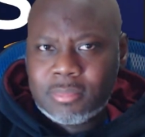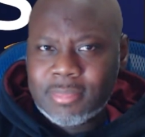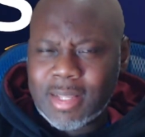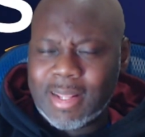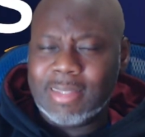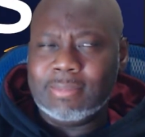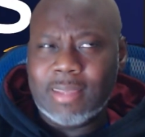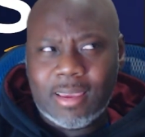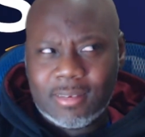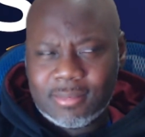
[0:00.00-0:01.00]
I'm like,
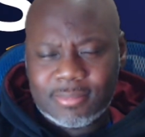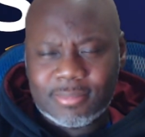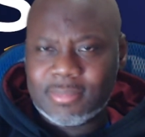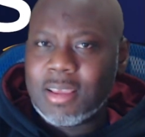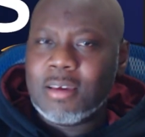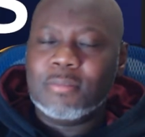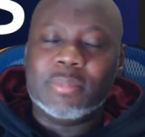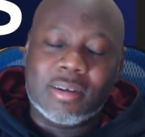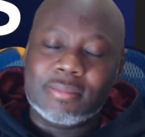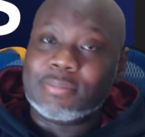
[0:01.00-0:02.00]
dang.
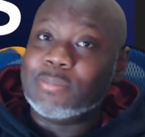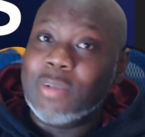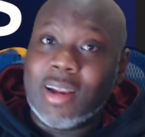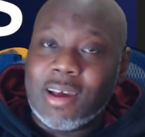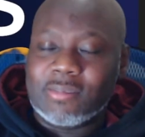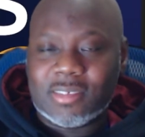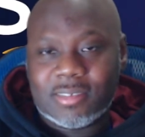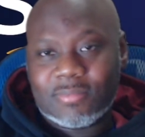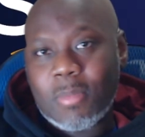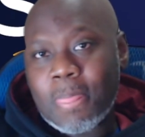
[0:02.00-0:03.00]
But whatever.
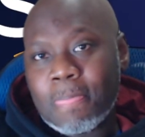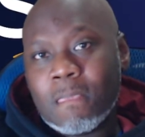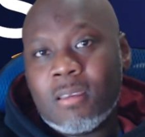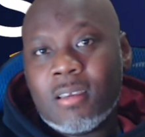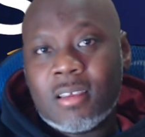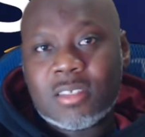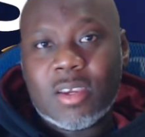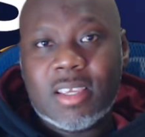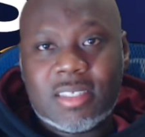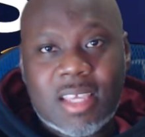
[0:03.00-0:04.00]
But
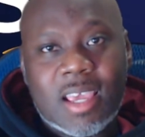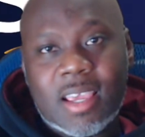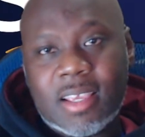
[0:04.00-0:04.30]
he says,